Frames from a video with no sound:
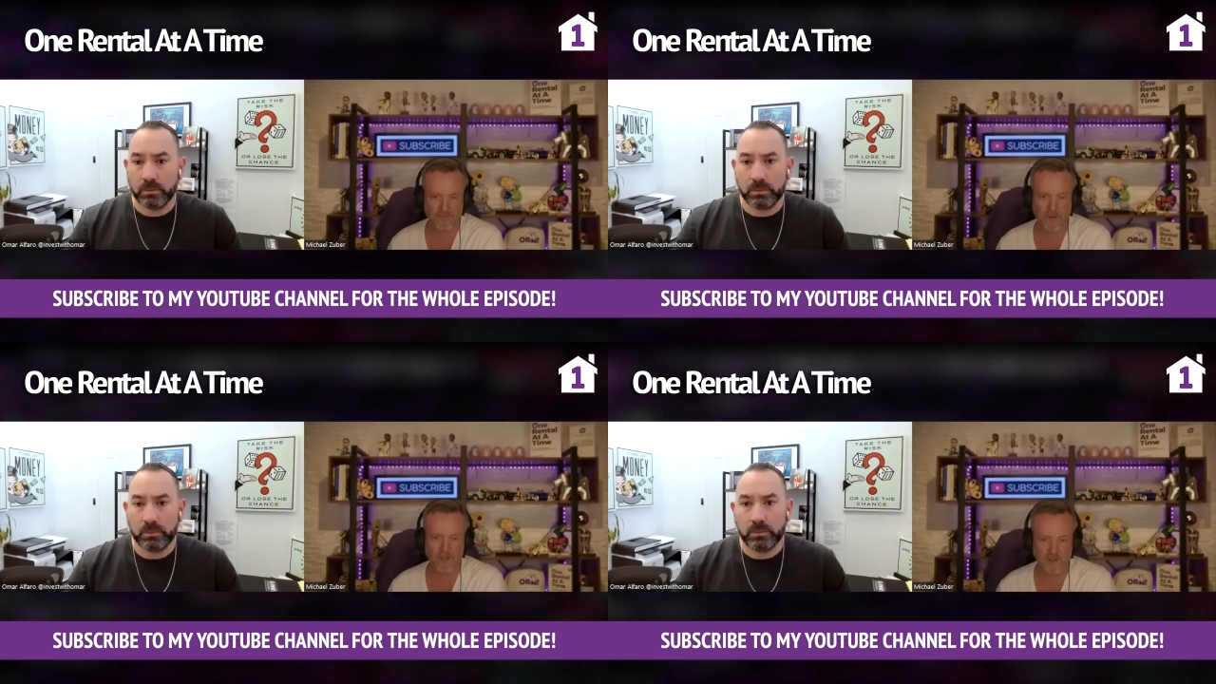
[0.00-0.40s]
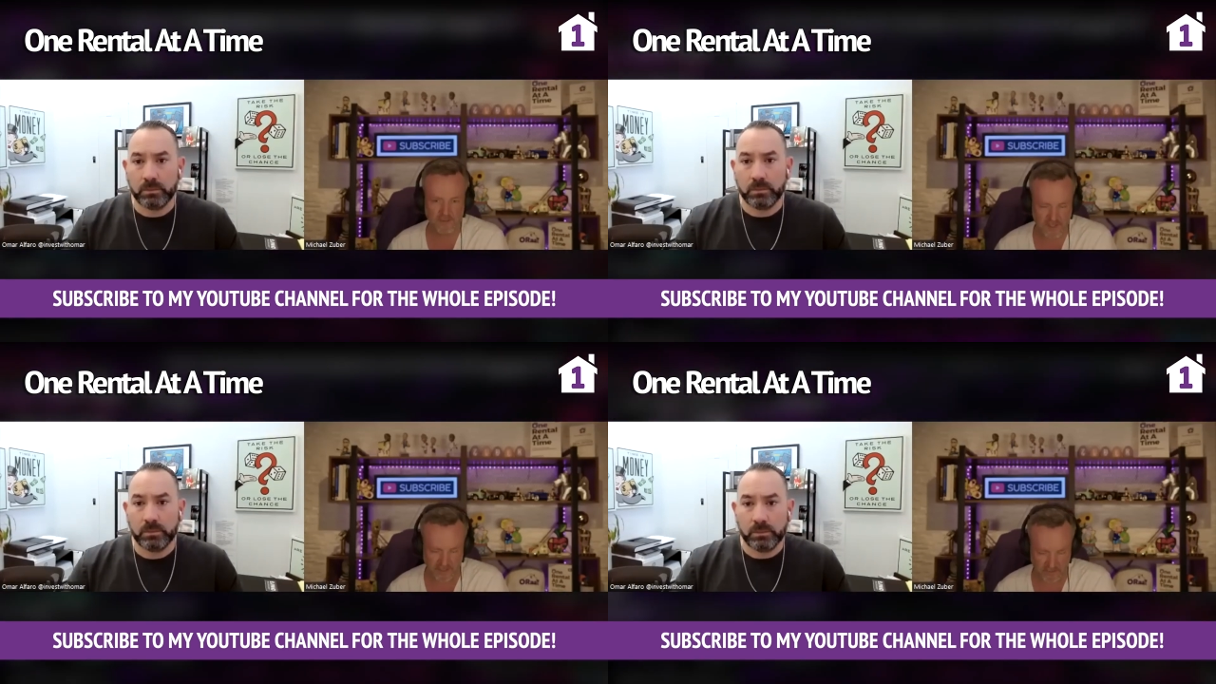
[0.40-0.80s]
Speaker 1: a little full
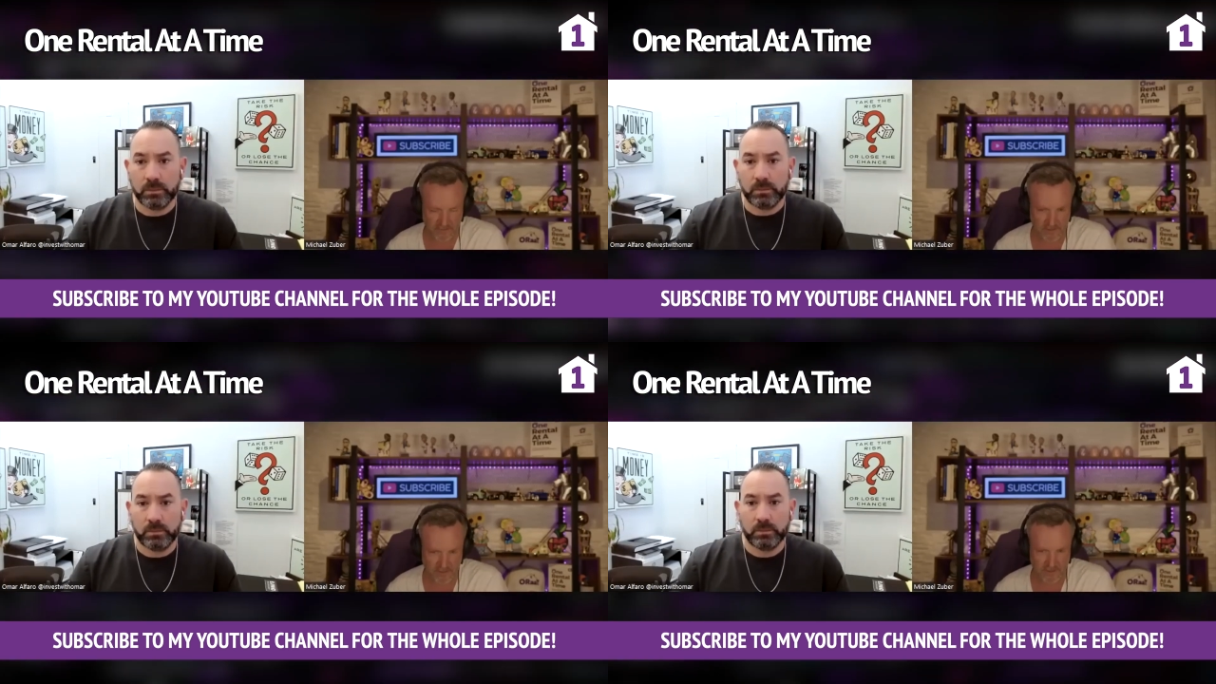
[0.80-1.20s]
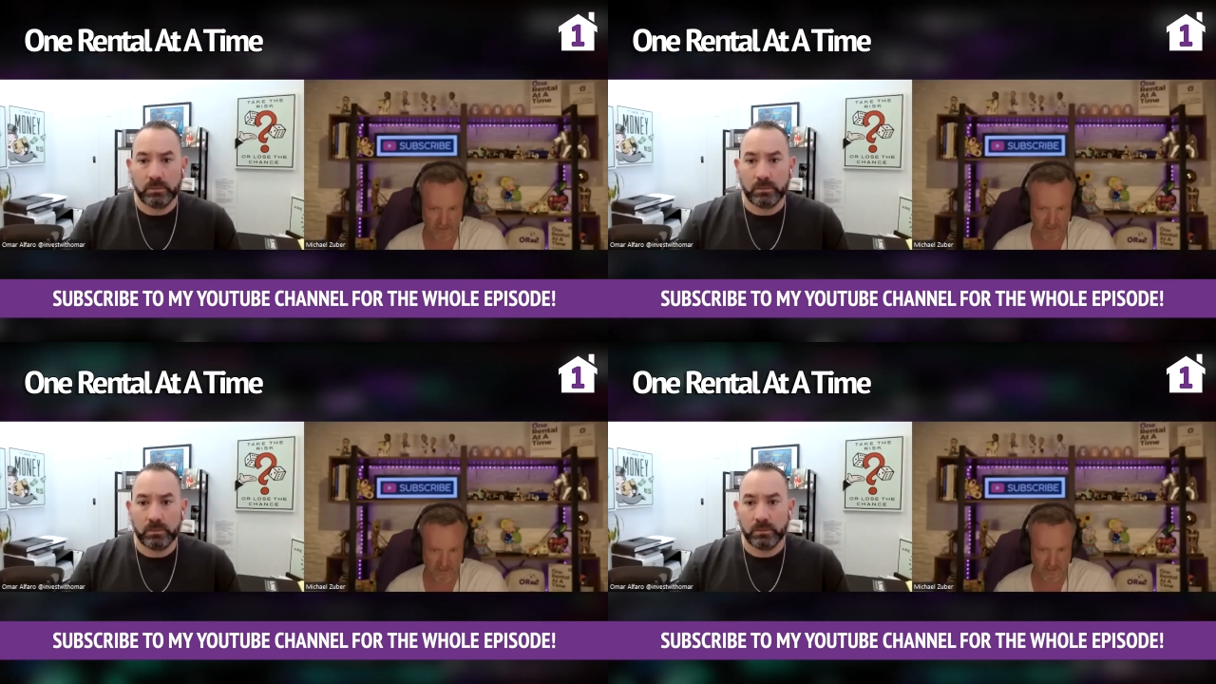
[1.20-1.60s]
of themselves.
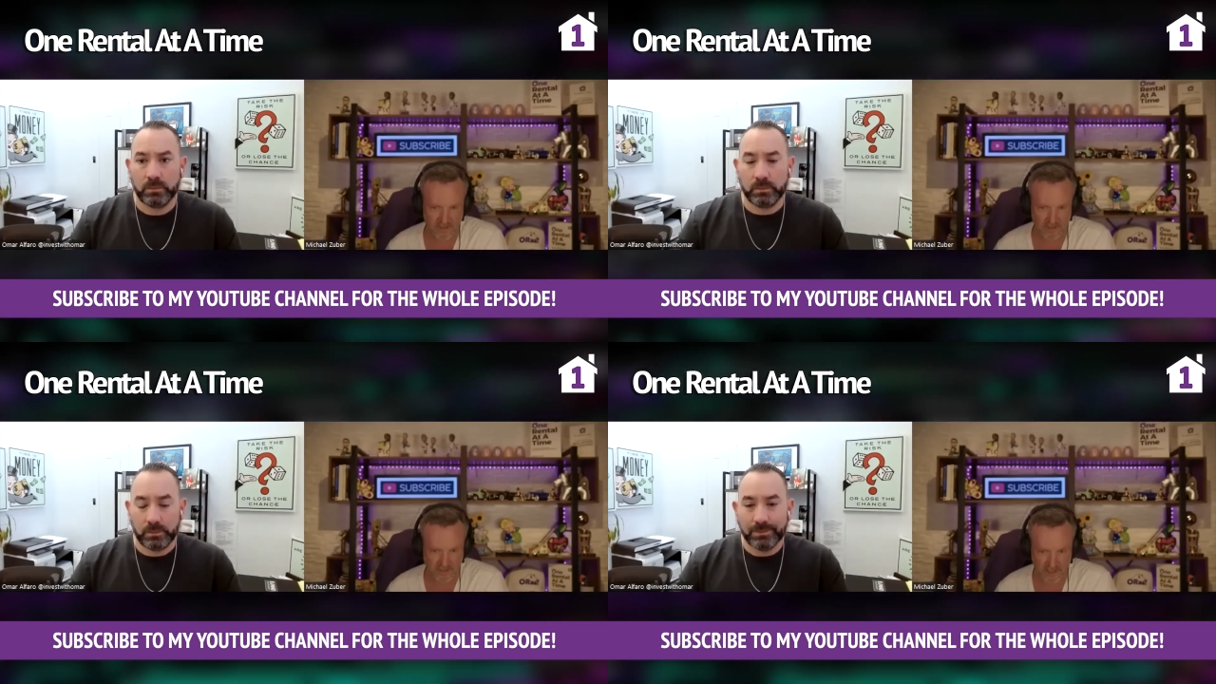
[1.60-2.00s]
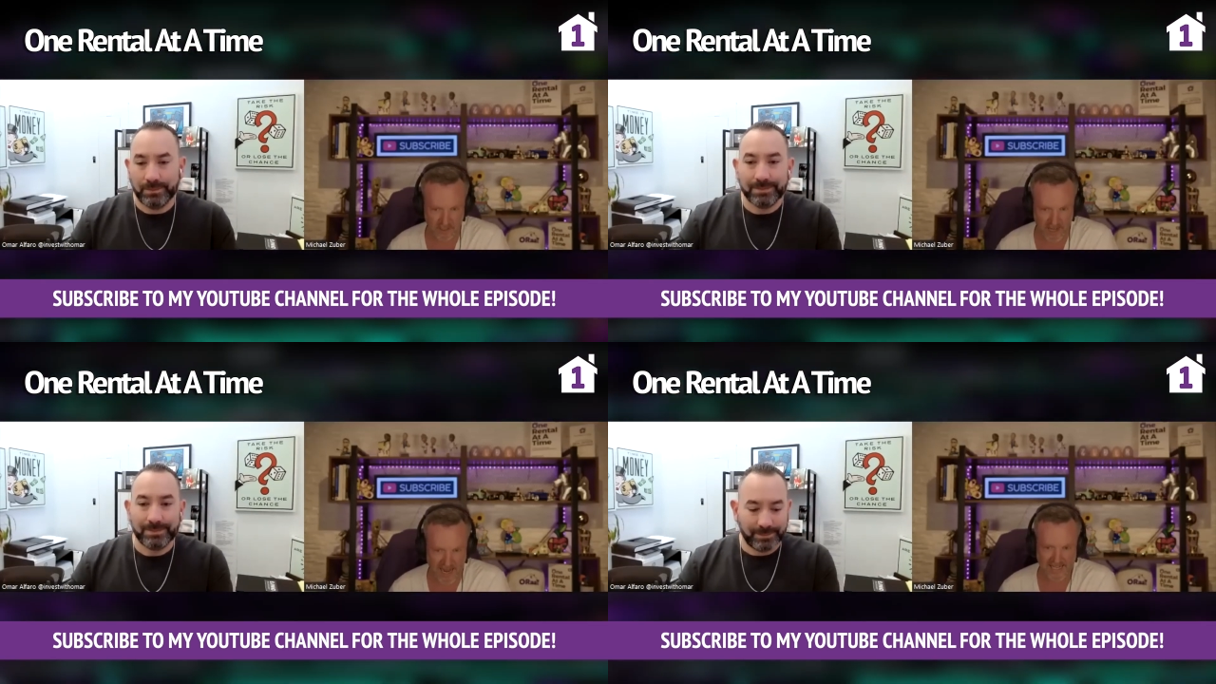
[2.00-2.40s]
A
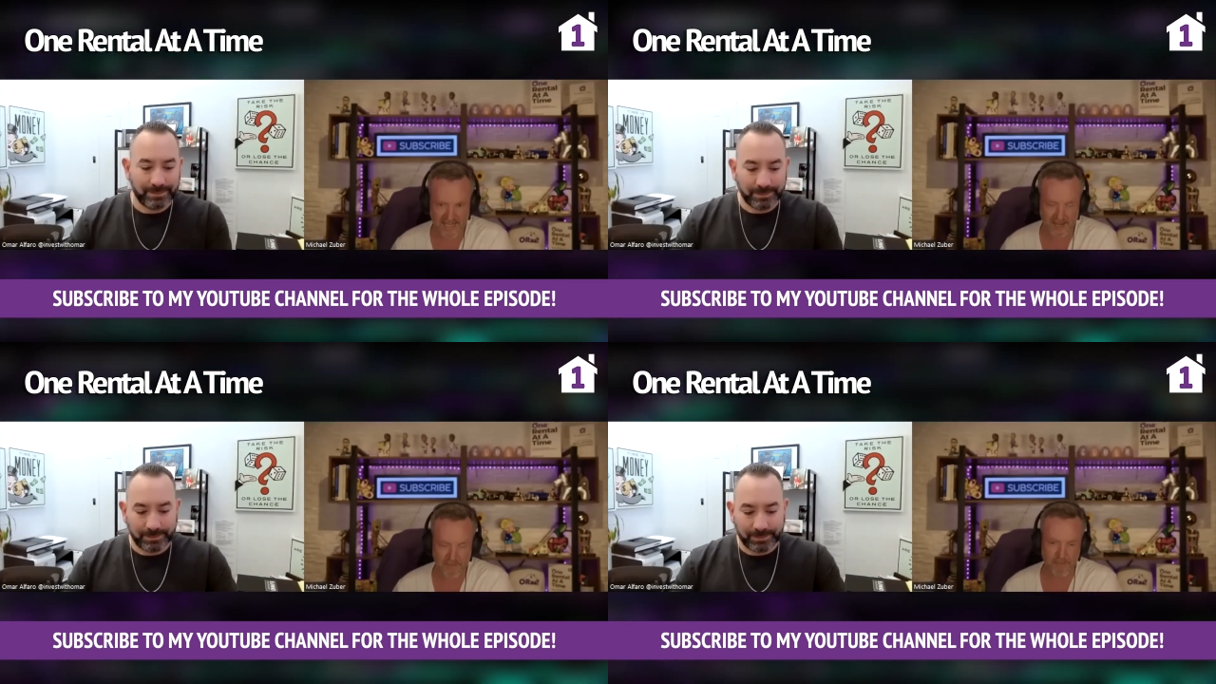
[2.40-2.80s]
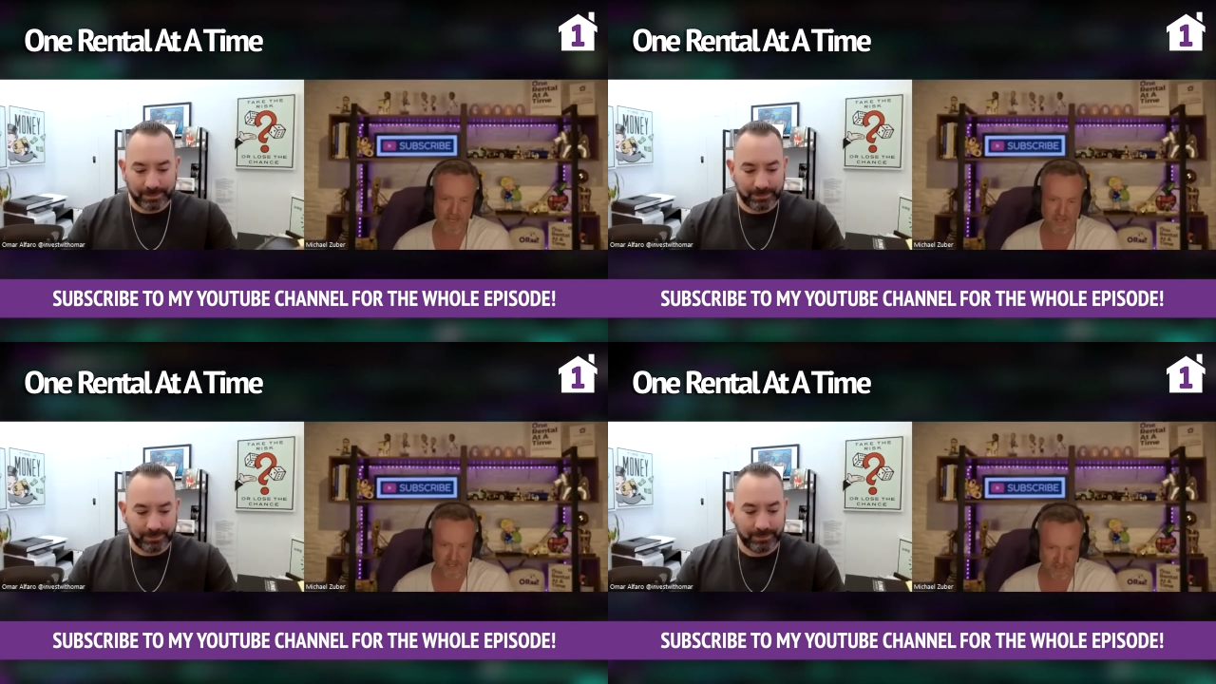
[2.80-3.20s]
little, I can't
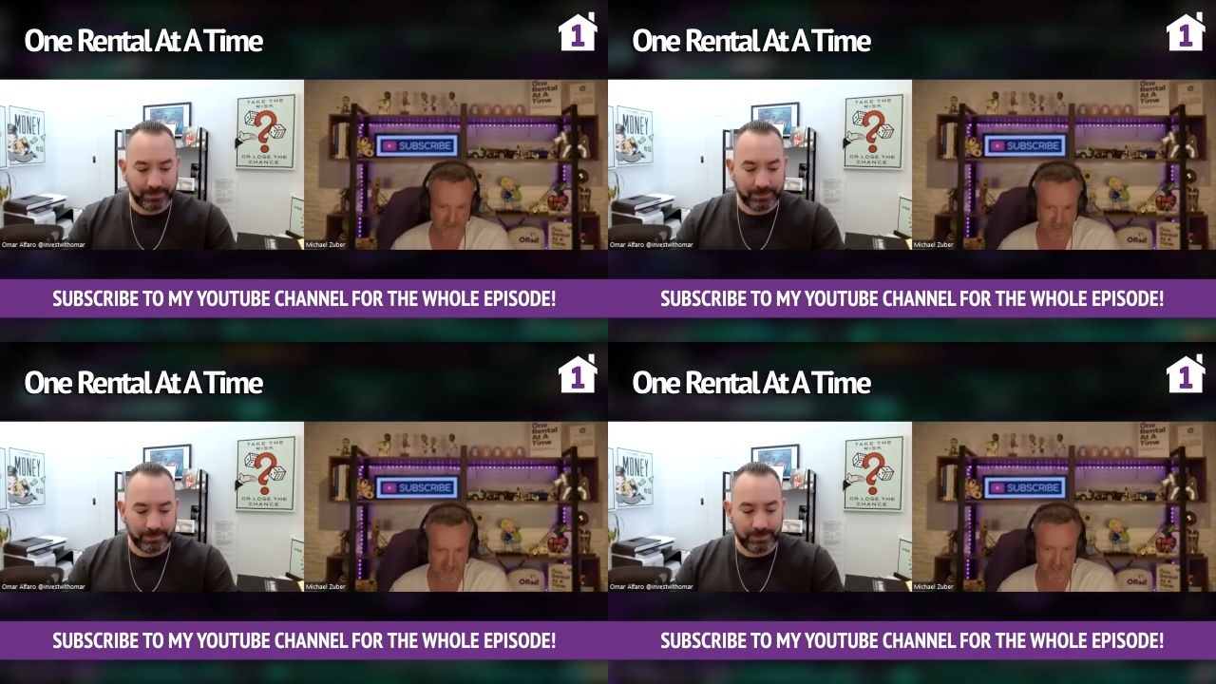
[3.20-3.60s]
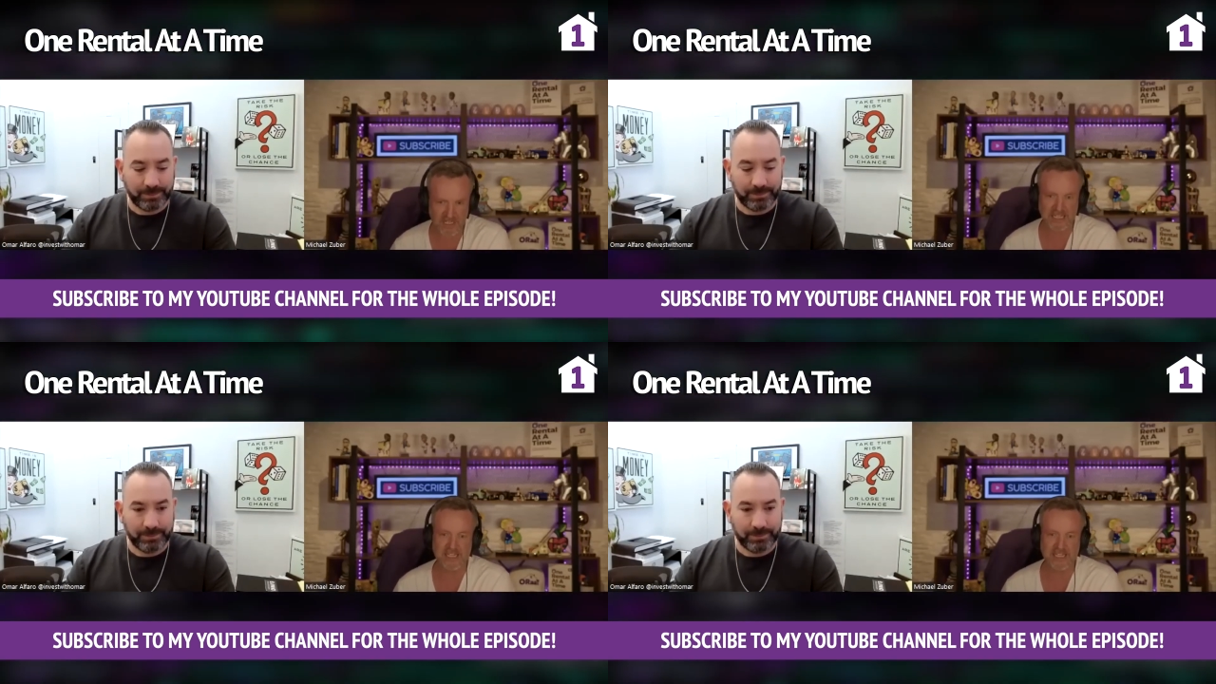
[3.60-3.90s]
miss. This is